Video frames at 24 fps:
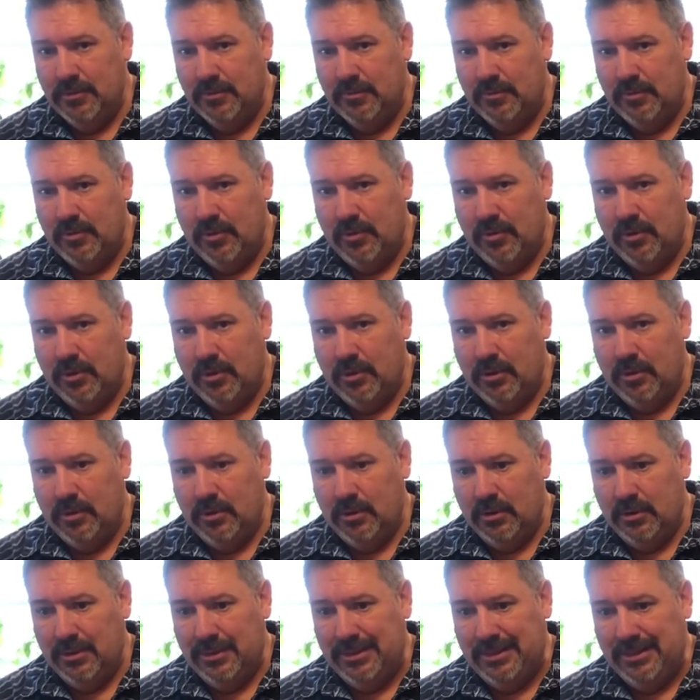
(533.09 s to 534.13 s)
to a
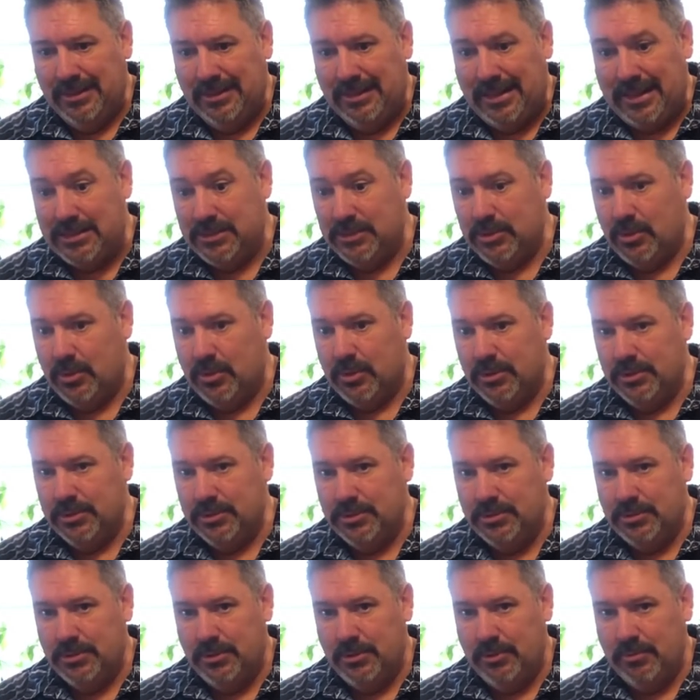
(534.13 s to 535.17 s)
less coarse
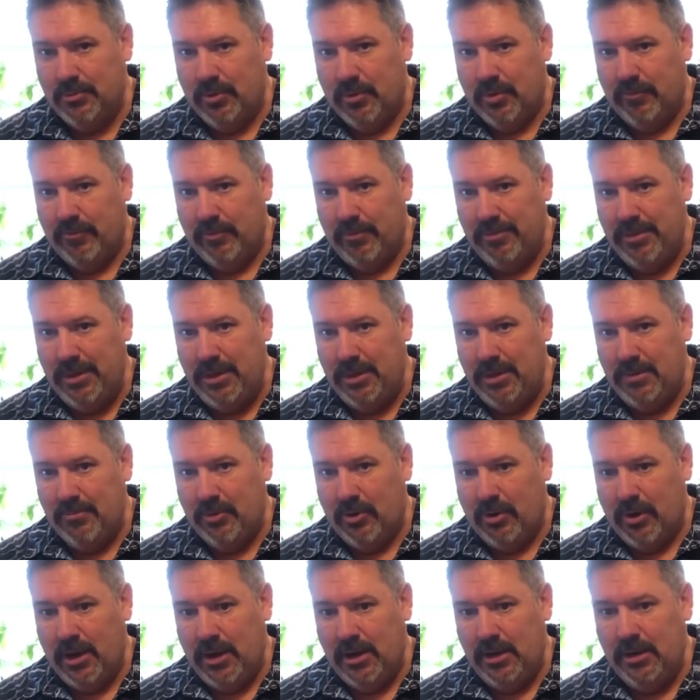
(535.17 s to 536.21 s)
to more of a medium
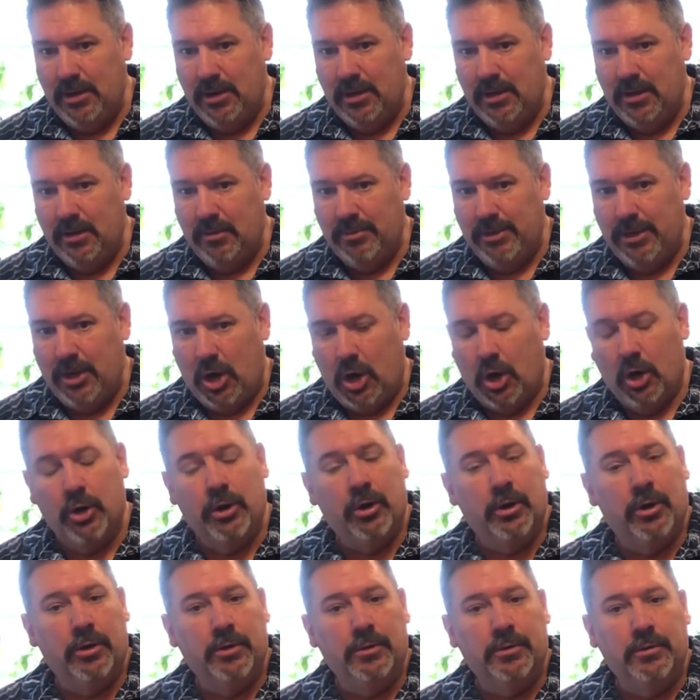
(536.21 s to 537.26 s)
grind, it'll be
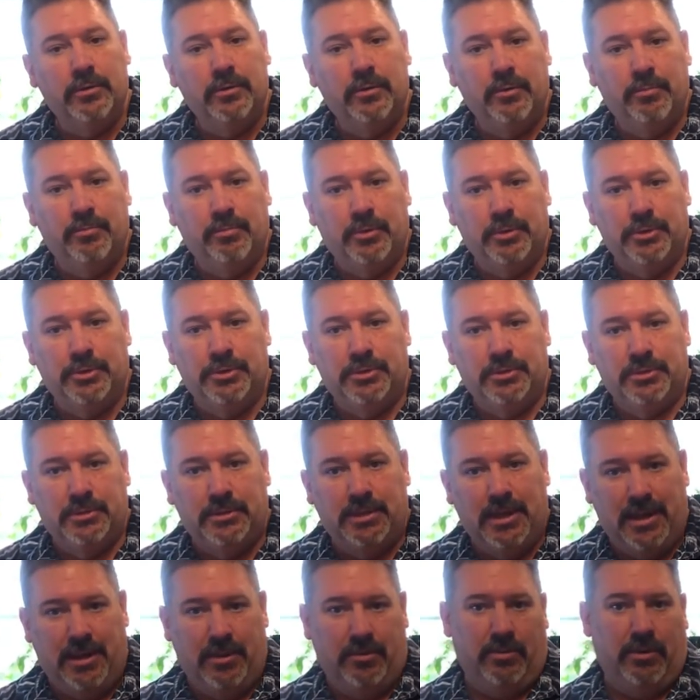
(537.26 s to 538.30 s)
harder to push
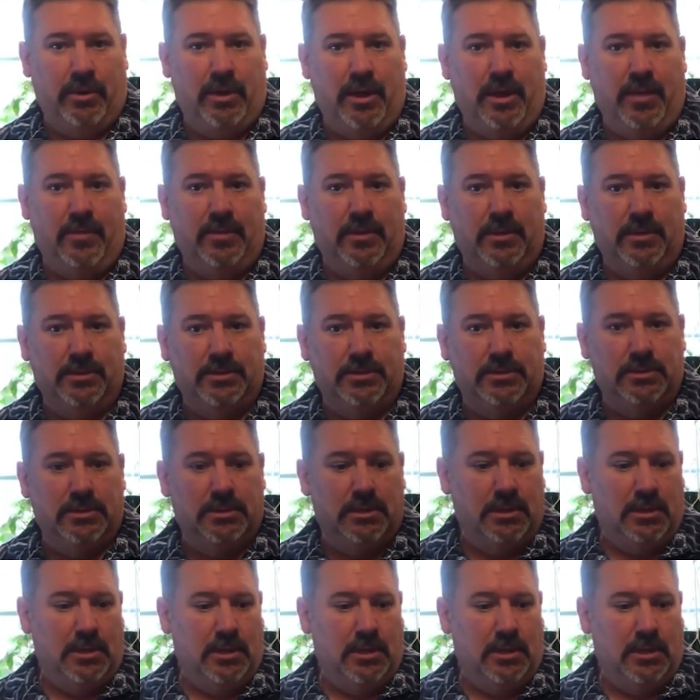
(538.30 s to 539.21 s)
down on this.